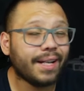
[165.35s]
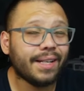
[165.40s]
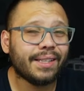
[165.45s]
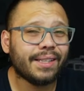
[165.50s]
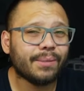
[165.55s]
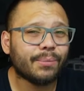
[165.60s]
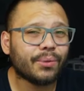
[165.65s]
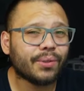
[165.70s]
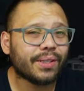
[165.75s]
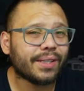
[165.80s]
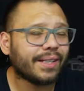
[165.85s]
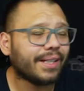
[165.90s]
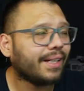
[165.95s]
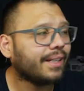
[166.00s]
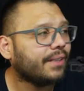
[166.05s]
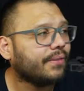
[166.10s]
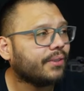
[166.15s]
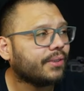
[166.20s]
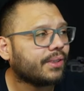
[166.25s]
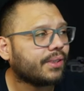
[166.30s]
Anything more than
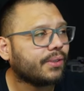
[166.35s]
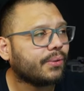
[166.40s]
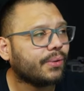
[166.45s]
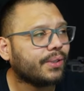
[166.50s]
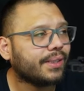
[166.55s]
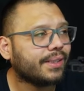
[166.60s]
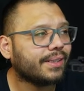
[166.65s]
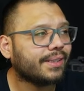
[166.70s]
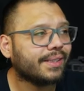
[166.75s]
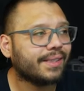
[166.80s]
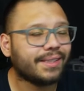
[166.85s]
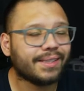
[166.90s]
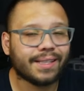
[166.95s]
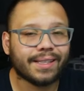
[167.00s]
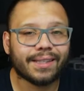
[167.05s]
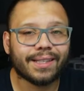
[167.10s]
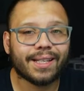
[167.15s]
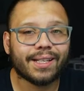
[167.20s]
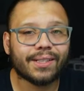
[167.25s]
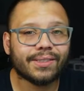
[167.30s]
that, if you start going into the
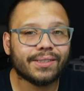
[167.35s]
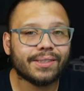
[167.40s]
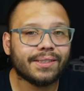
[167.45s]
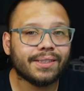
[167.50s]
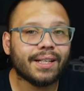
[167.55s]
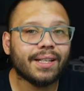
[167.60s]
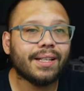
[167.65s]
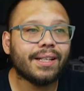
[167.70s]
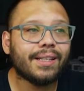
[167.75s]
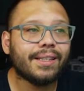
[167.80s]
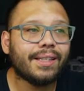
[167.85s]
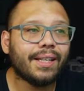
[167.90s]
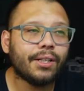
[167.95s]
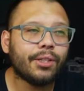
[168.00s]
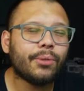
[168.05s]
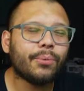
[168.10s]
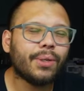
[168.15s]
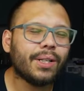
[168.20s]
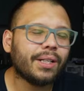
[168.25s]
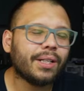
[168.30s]
10,000s, then
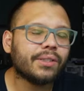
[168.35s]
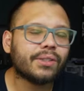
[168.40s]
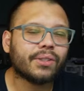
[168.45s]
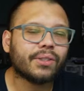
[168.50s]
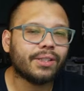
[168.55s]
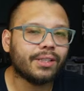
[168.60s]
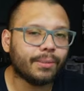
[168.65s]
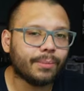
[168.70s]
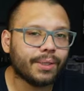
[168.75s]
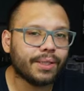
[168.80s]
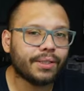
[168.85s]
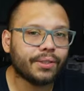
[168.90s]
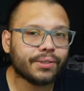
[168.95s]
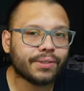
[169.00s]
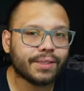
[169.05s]
you're really going to start limiting